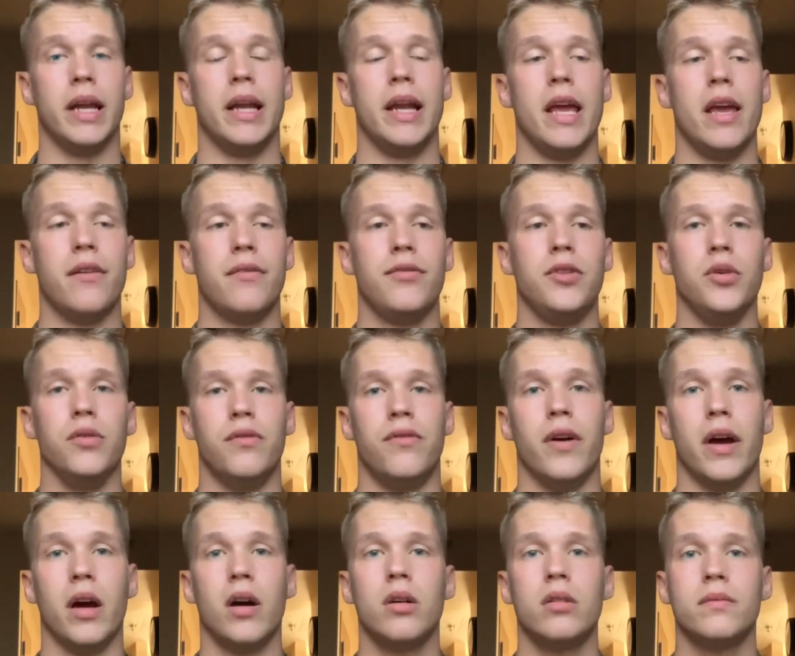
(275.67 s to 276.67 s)
And if you
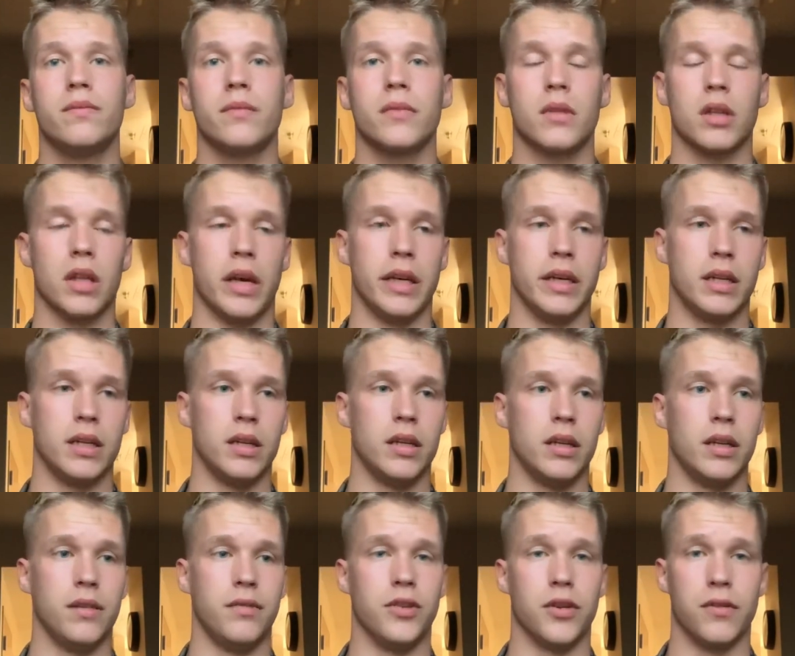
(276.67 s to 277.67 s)
fail, like
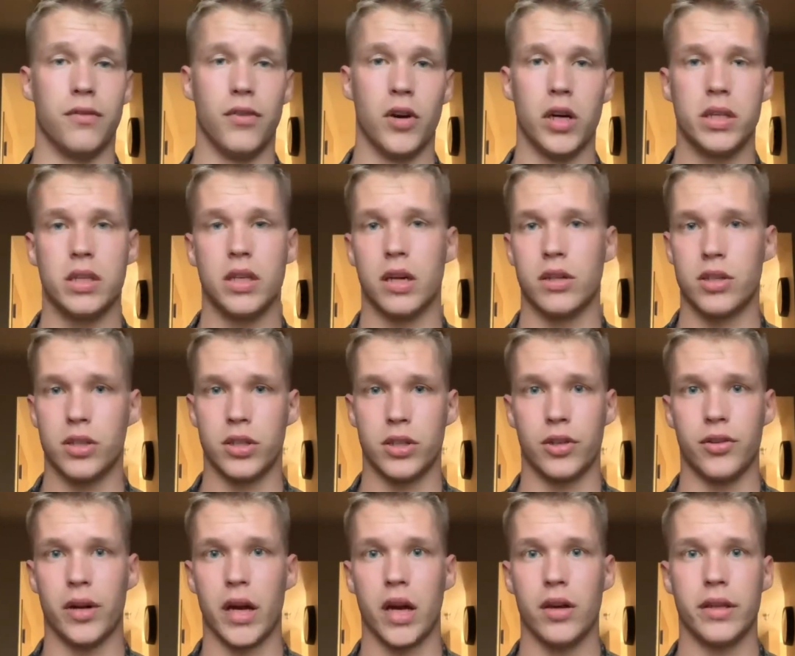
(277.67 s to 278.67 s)
if your foot touches the
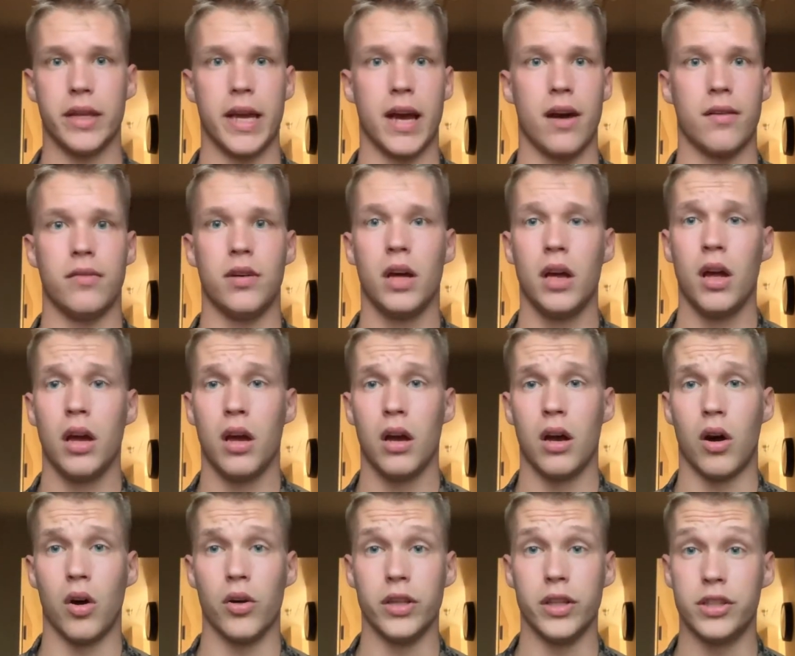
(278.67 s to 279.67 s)
ground, they have
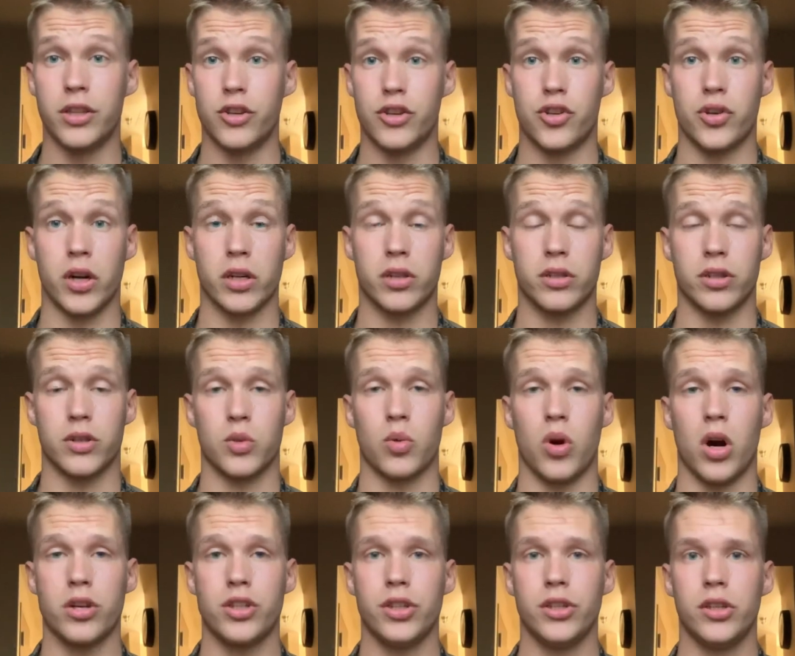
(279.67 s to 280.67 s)
all these instructors
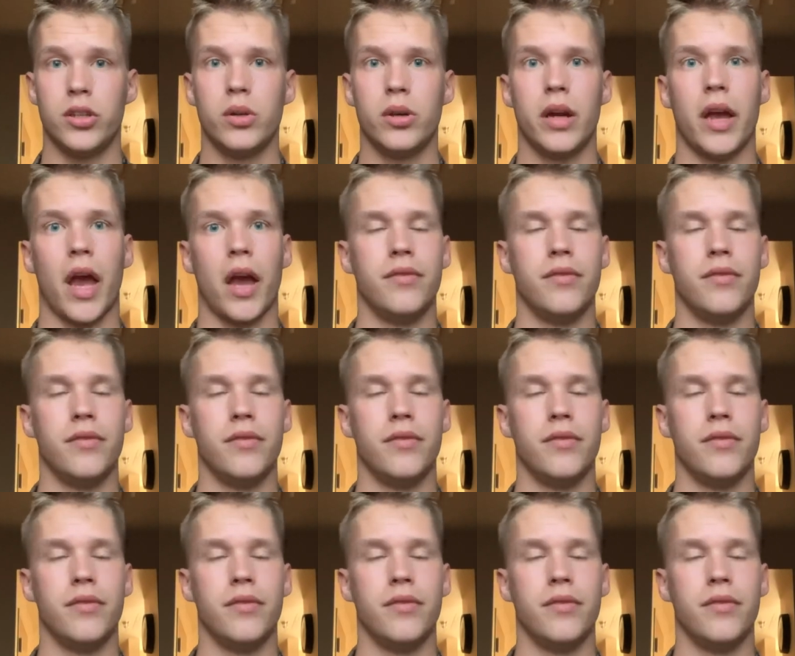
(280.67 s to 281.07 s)
watching you.